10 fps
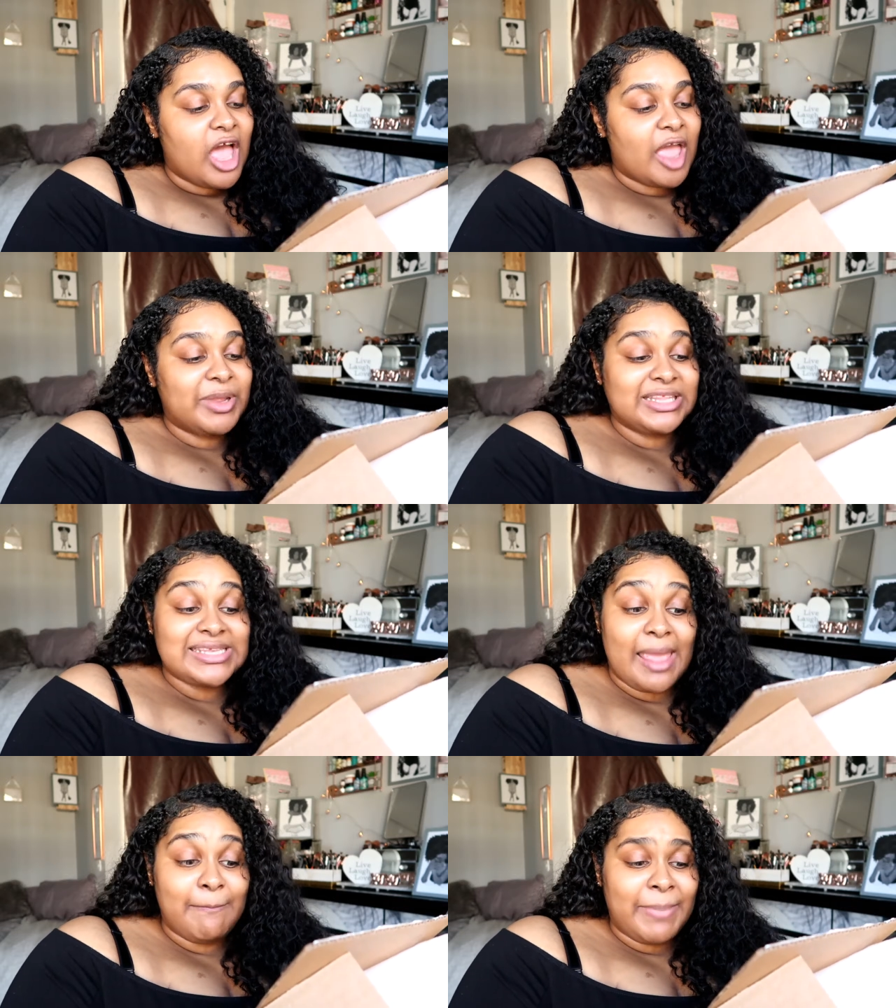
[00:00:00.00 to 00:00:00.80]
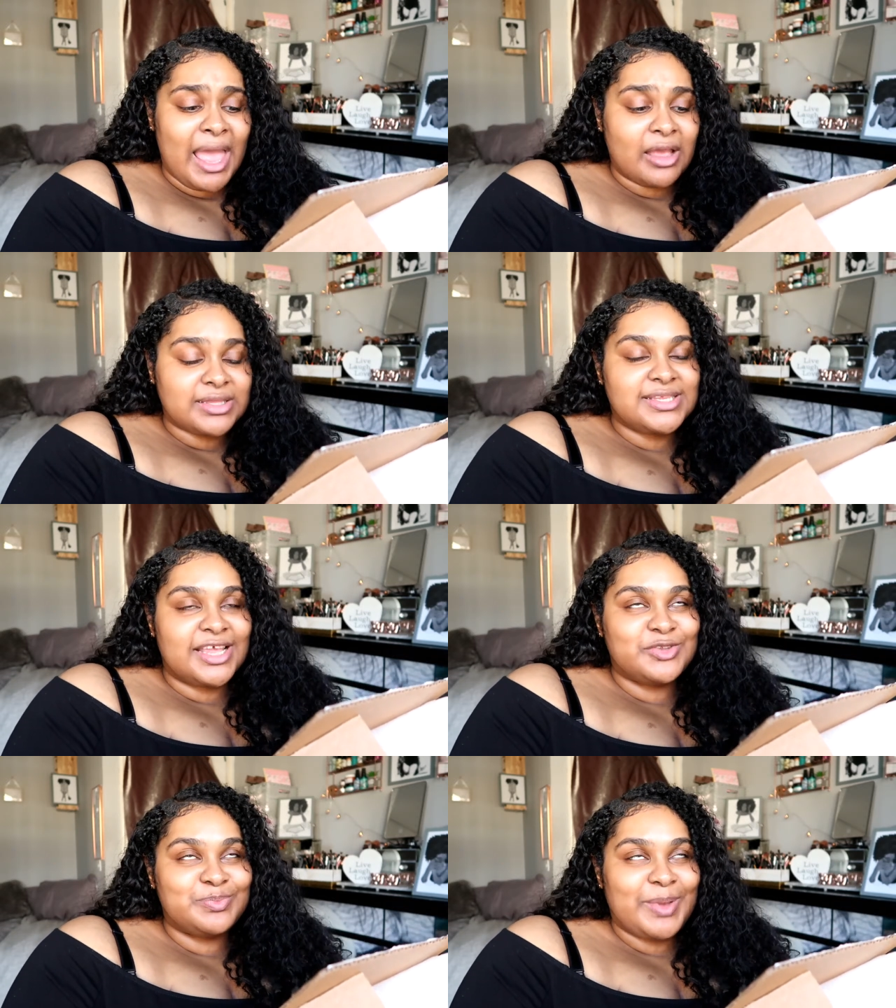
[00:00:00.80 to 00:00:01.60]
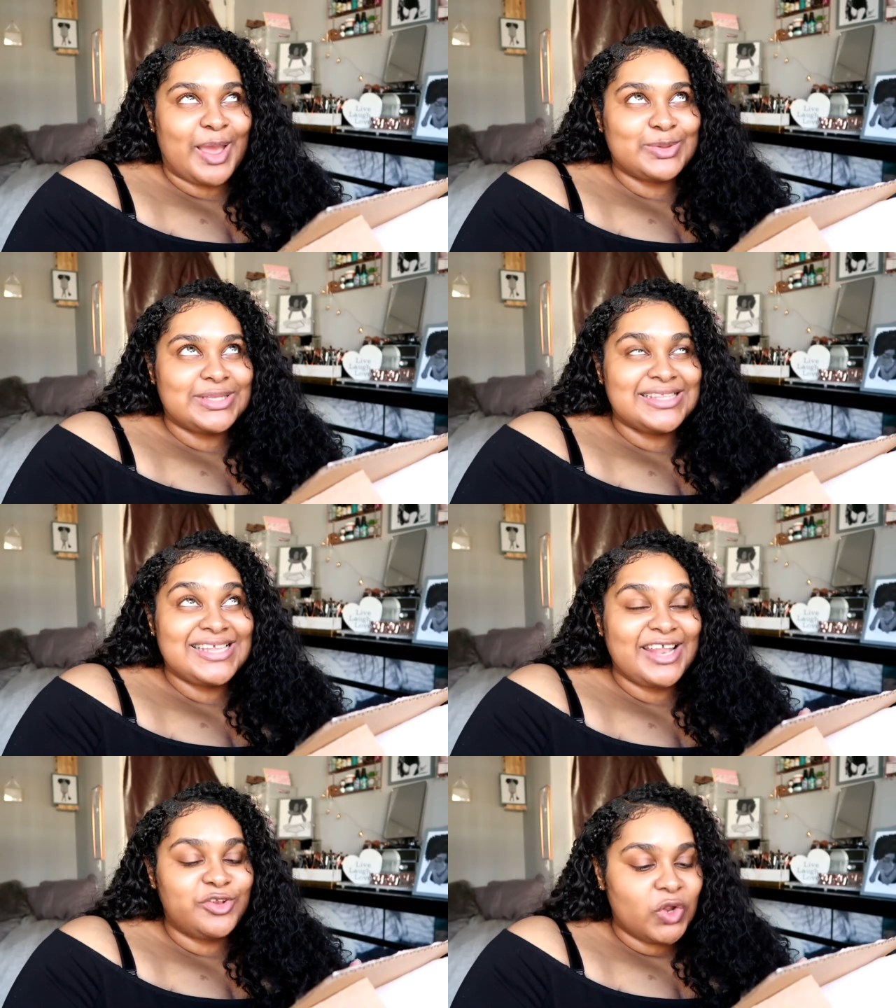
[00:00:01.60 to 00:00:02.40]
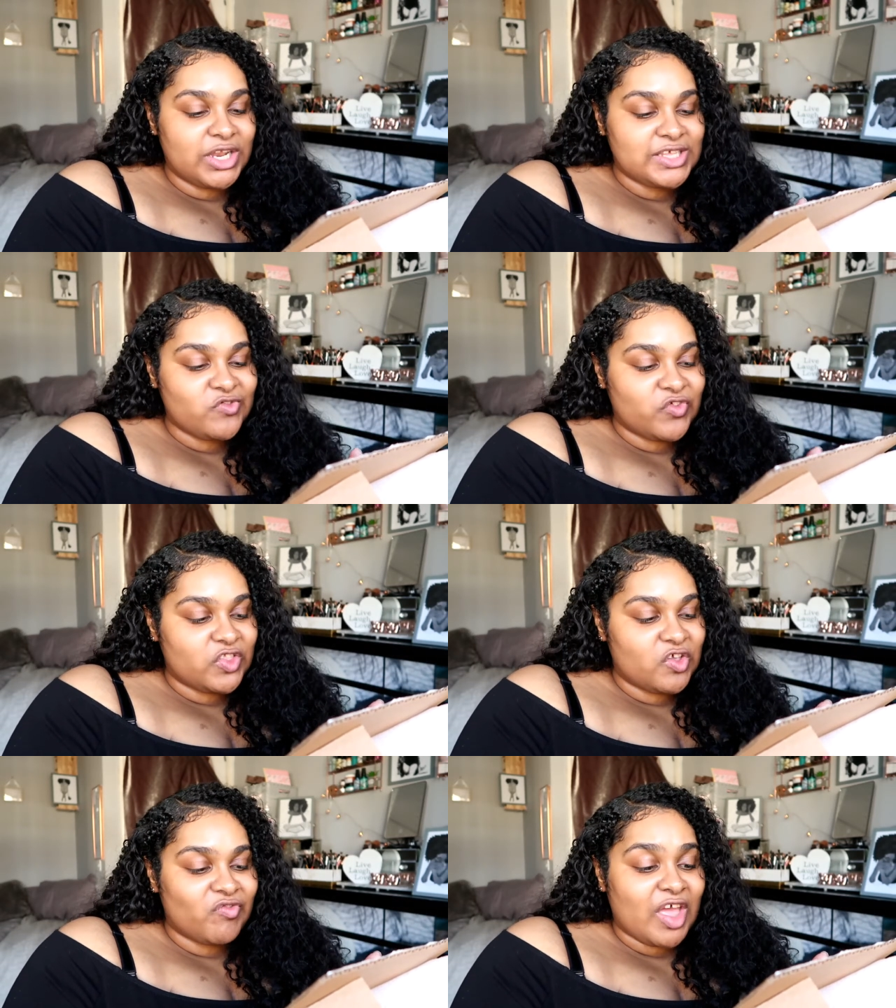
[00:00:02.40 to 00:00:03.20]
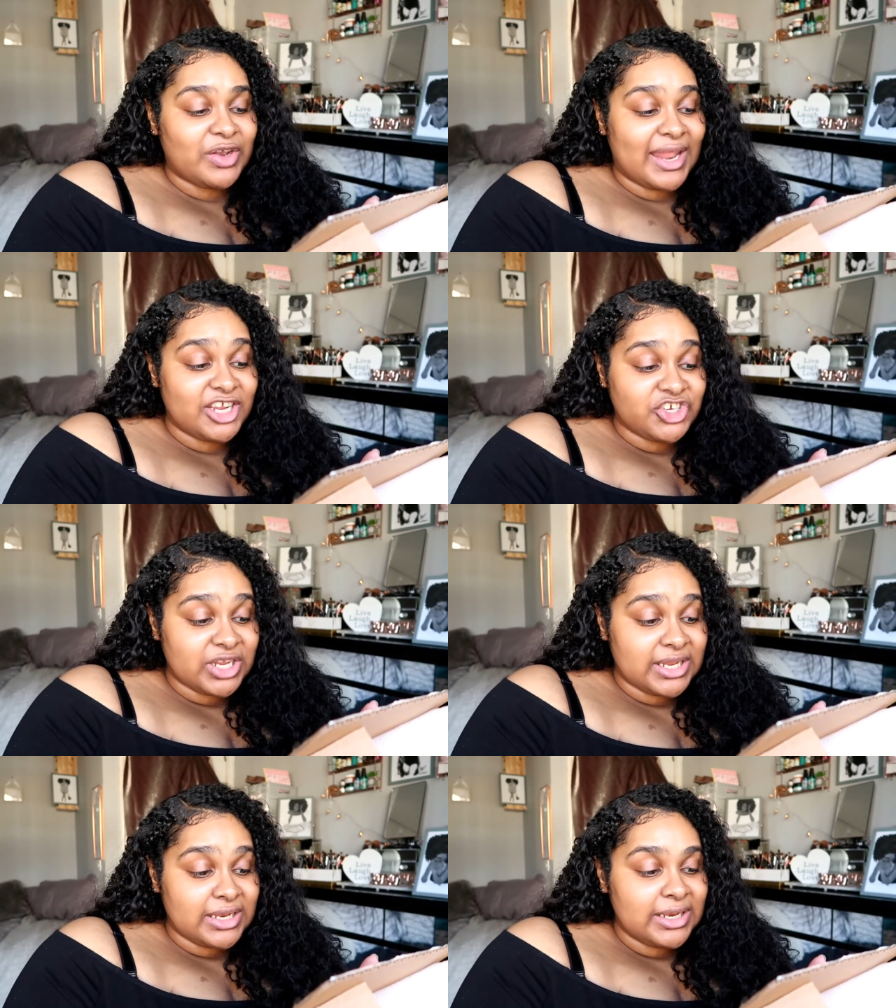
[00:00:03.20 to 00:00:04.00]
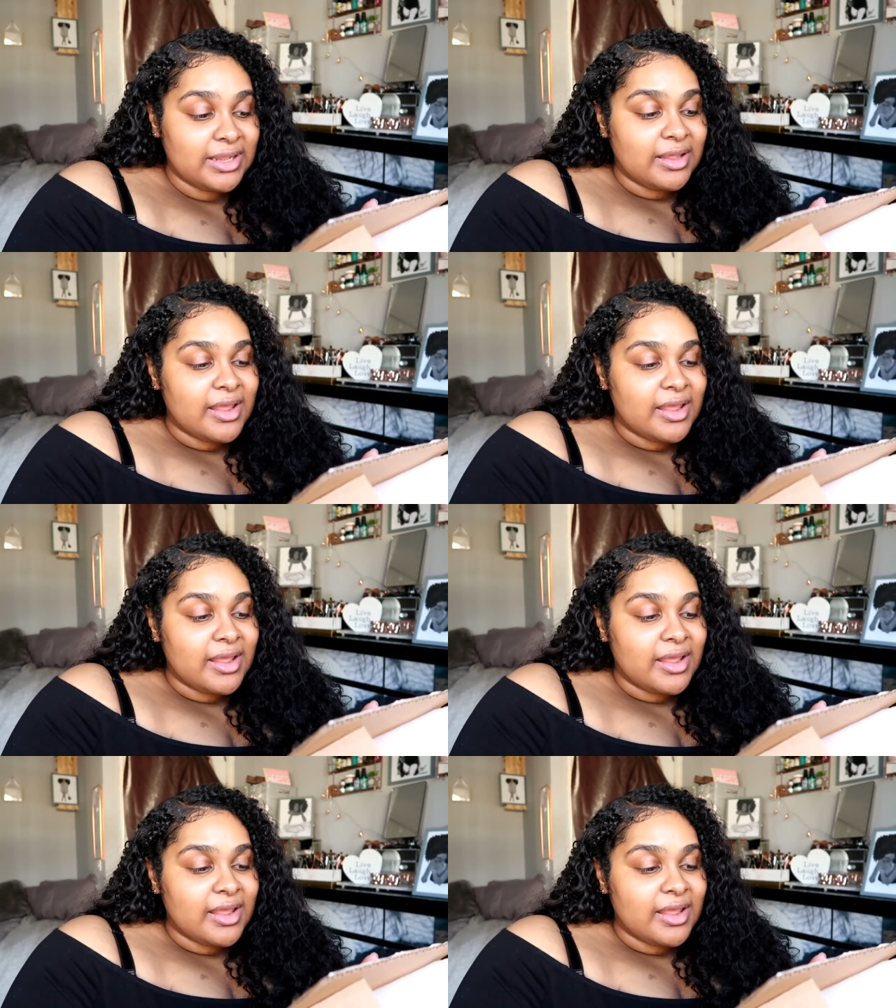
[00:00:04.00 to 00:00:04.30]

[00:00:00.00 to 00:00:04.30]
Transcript: I paid $10 for the foundation.